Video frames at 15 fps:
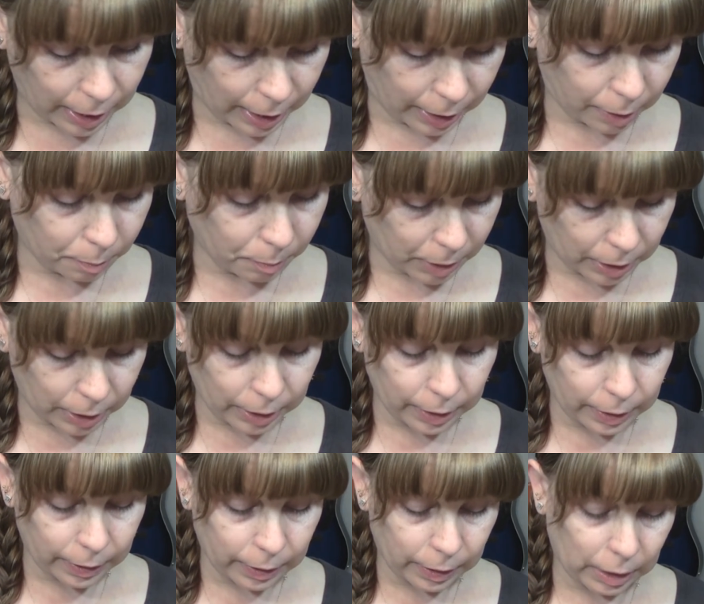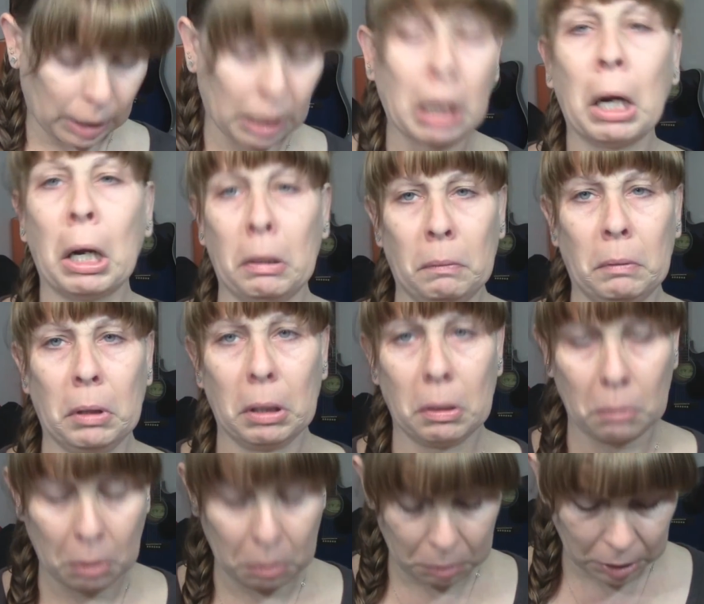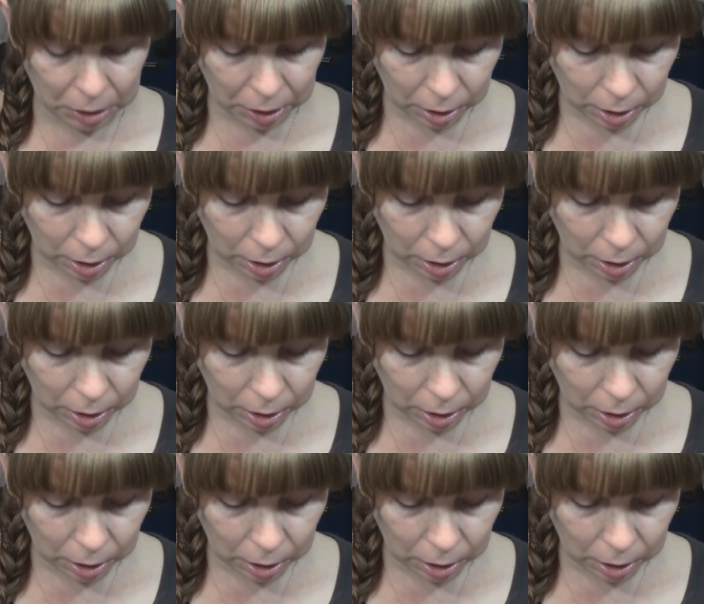had it because I really wanted